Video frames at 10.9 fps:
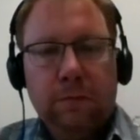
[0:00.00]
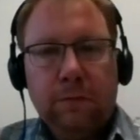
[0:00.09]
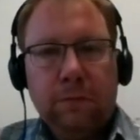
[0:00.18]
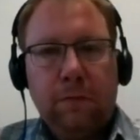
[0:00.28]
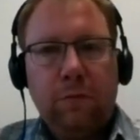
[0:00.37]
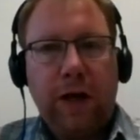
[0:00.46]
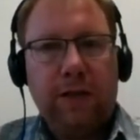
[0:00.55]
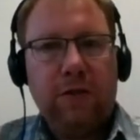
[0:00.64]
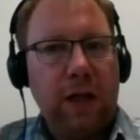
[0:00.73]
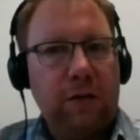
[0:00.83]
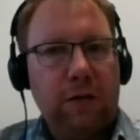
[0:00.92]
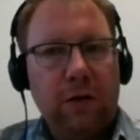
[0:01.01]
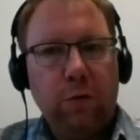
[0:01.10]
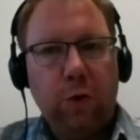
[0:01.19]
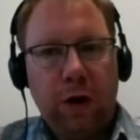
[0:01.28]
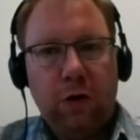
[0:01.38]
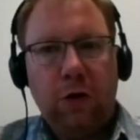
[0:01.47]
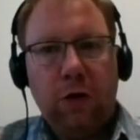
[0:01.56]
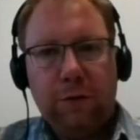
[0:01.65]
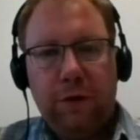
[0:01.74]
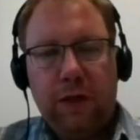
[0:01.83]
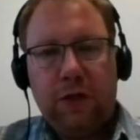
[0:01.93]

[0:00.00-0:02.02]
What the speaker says: Right. So that were nice all the features.